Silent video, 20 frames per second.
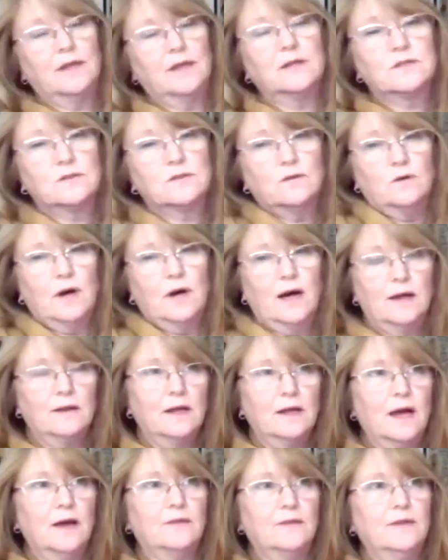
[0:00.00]
so i,
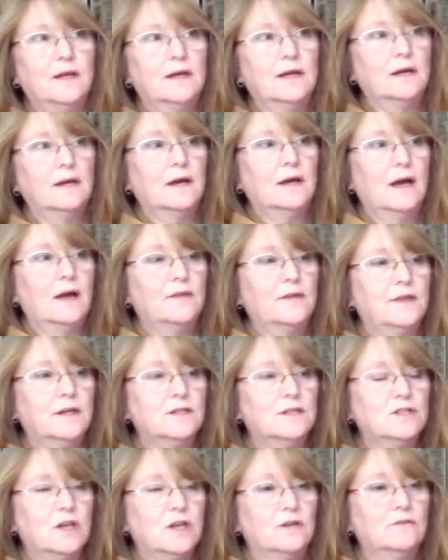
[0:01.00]
I think i
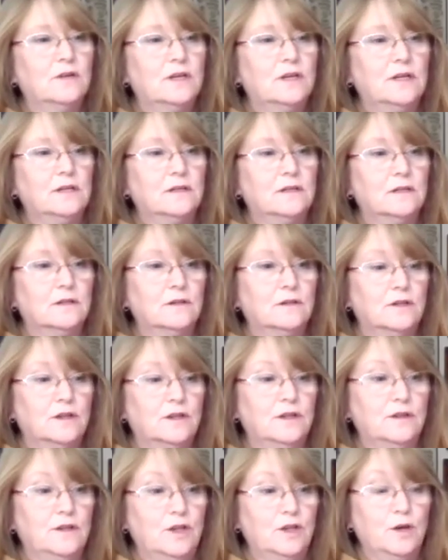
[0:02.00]
think generally the,
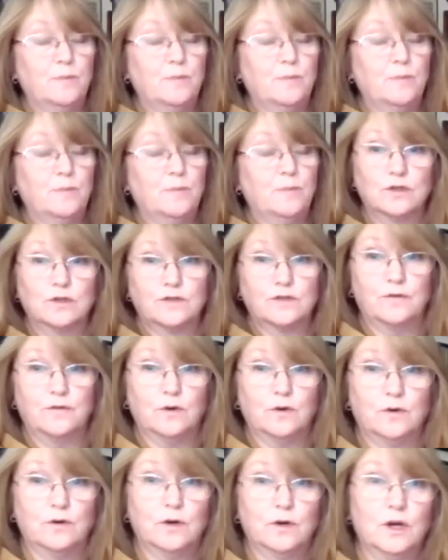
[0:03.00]
the approach
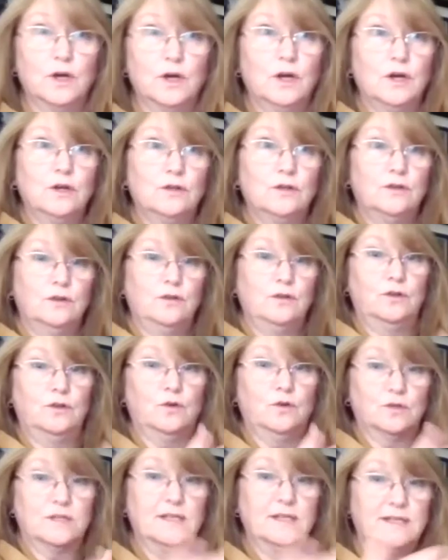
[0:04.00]
for the
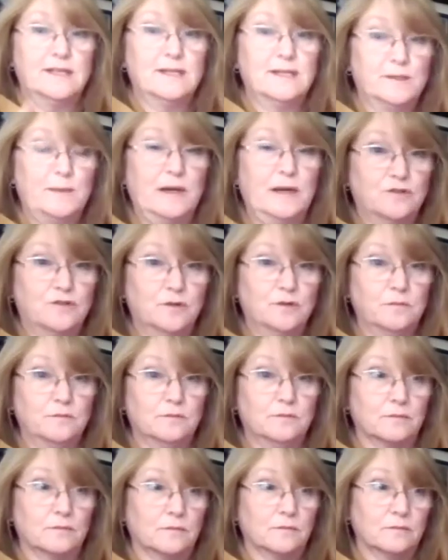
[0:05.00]
autistic spectrum
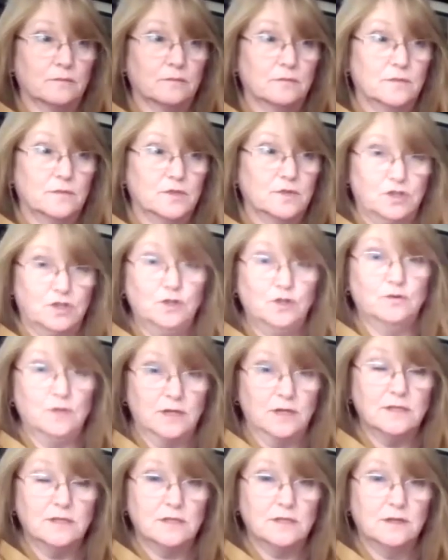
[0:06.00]

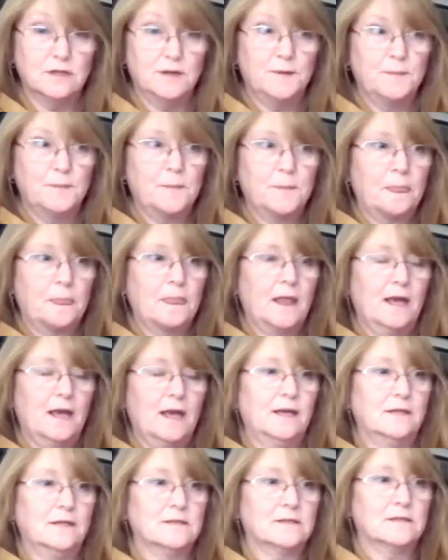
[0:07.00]
student
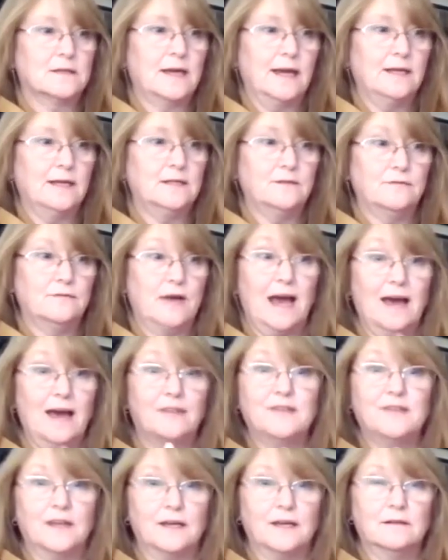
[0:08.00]
is kind of i
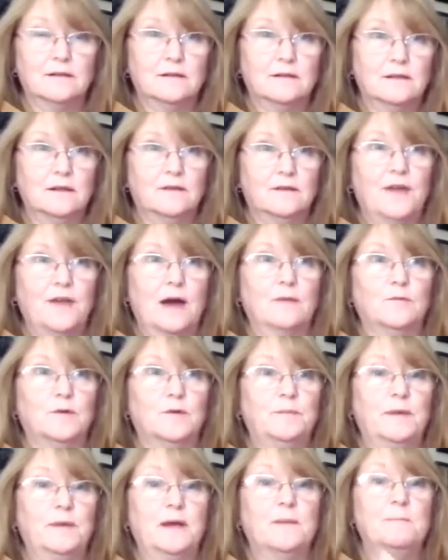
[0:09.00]
think that
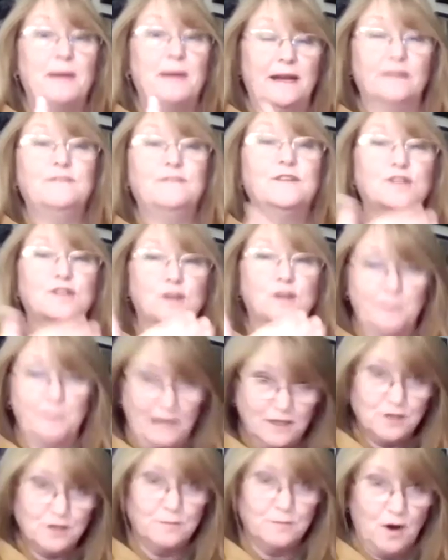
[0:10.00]
would be a beneficial
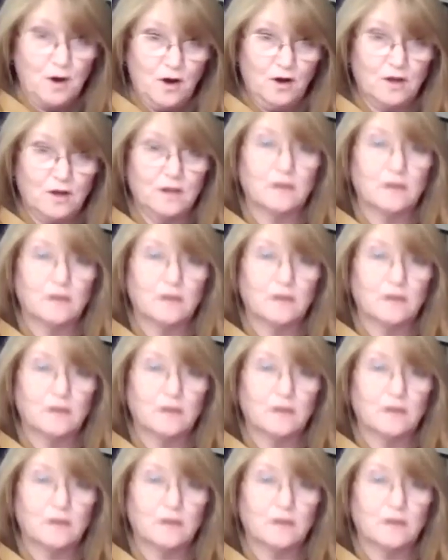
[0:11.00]
benchmark